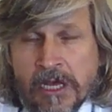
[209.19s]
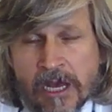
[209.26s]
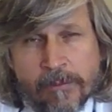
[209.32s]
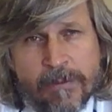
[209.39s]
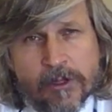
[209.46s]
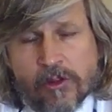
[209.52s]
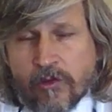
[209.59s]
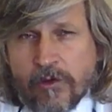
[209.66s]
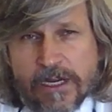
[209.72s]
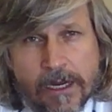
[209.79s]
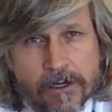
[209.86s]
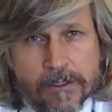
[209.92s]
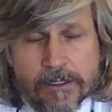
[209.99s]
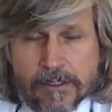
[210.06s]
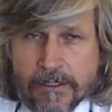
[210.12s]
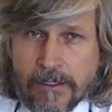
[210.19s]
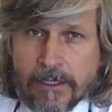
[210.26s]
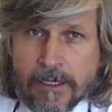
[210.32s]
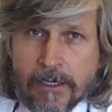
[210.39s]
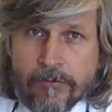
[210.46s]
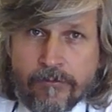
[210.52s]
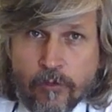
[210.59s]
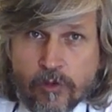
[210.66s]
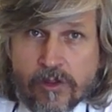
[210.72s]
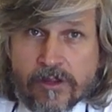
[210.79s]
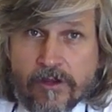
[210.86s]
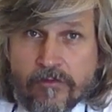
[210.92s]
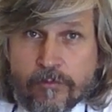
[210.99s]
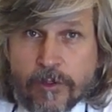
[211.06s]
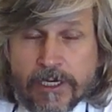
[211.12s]
about 300
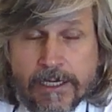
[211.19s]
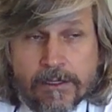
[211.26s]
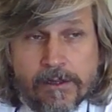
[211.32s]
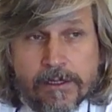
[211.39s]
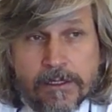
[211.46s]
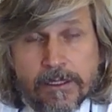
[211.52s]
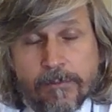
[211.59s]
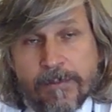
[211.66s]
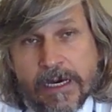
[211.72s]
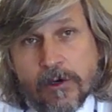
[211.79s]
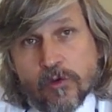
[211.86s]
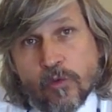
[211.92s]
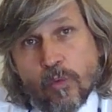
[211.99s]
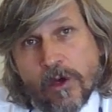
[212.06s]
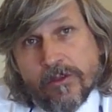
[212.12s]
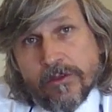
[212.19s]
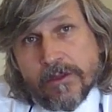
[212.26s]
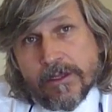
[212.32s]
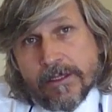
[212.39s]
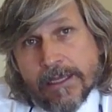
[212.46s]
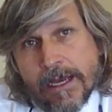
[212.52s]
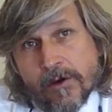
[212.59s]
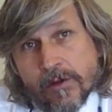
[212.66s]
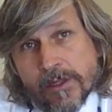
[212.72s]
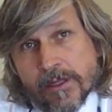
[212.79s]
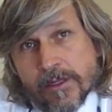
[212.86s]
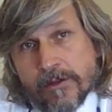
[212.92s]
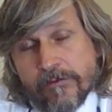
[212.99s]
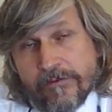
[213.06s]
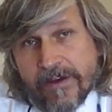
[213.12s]
foodstuff products, and about
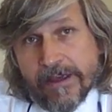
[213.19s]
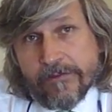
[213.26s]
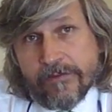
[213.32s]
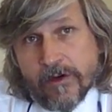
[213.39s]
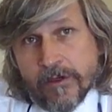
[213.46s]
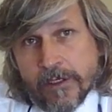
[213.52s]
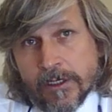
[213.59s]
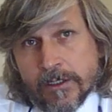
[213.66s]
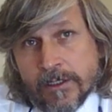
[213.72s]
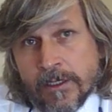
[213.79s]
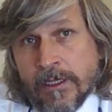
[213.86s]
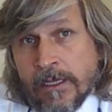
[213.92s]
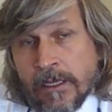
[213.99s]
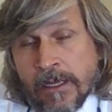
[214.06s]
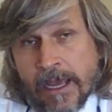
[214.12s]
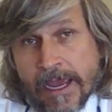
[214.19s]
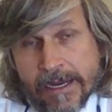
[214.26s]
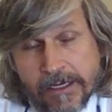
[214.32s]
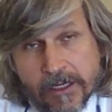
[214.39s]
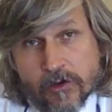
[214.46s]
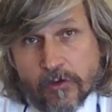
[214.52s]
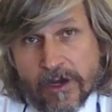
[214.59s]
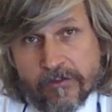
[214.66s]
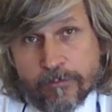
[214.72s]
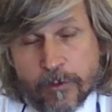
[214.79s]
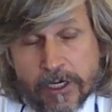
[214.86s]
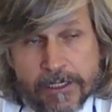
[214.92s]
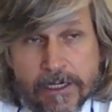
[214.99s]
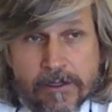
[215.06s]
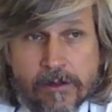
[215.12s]
1,500 handicraft
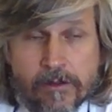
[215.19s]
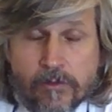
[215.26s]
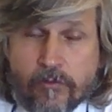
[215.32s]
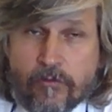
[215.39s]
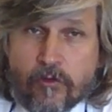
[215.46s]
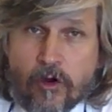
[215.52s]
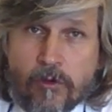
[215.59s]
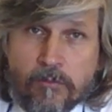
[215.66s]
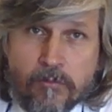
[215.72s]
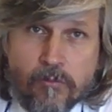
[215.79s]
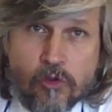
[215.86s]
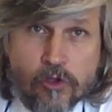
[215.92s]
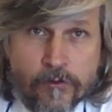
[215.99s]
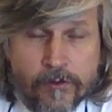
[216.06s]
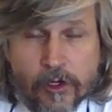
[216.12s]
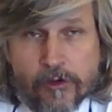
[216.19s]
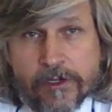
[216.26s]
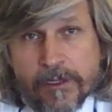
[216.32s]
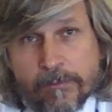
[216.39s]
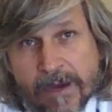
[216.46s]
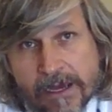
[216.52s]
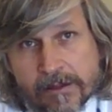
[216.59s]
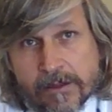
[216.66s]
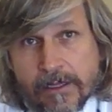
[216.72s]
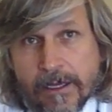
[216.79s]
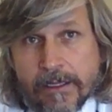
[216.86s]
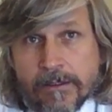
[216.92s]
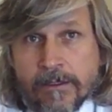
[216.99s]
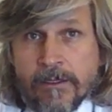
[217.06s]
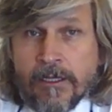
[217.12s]
products, from jewelry,
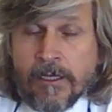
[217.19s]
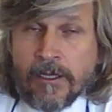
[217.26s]
basket,